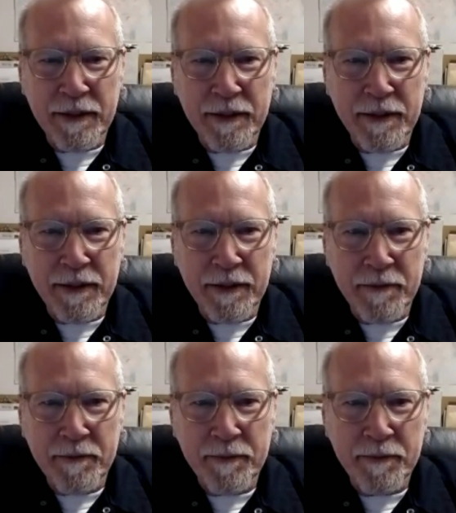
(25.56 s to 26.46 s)

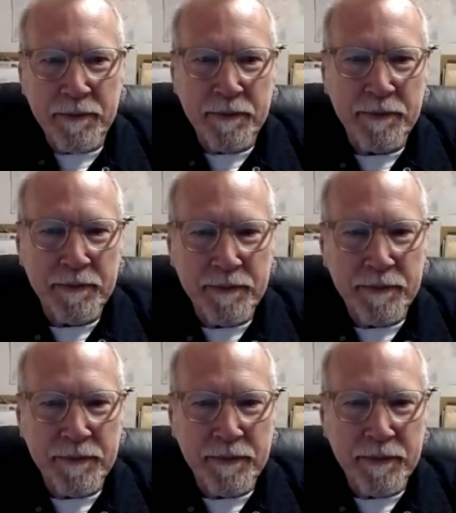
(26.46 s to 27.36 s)

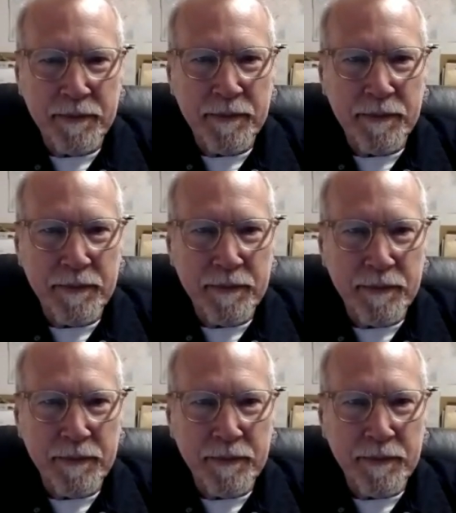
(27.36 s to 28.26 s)

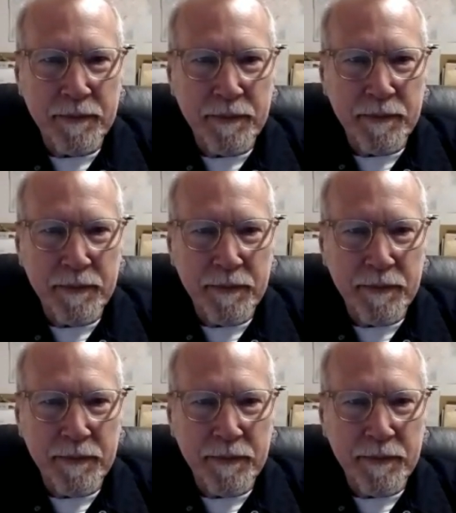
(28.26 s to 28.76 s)
[no speech]